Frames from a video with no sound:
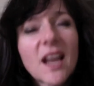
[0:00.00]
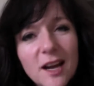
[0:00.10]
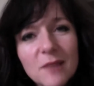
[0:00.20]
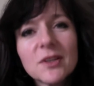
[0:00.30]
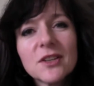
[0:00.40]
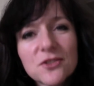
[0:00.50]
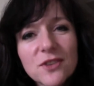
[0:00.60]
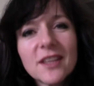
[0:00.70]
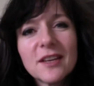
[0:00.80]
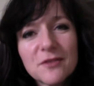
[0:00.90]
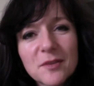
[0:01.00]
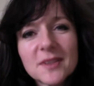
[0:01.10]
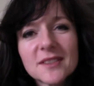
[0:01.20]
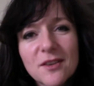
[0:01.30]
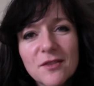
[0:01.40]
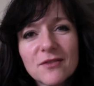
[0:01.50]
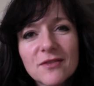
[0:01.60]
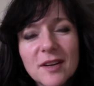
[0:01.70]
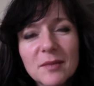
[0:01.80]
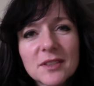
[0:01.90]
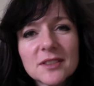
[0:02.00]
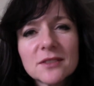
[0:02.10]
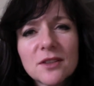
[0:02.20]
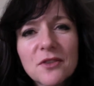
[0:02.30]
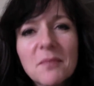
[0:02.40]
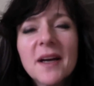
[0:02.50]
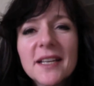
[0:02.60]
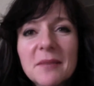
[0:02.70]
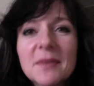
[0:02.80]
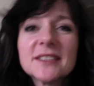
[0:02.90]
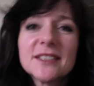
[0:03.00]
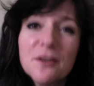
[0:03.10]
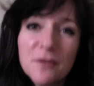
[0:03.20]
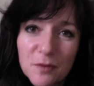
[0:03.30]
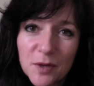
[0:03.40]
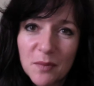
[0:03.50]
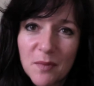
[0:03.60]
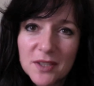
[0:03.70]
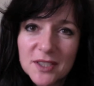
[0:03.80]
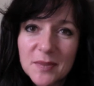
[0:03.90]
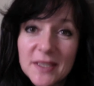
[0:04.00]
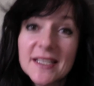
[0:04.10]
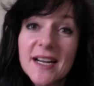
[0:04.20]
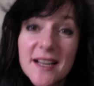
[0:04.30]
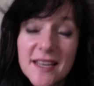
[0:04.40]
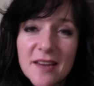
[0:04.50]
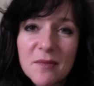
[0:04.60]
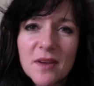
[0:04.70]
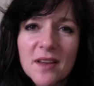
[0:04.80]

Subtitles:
I'm going to try that for myself. I'm going to start reminding myself of what a masterpiece I am,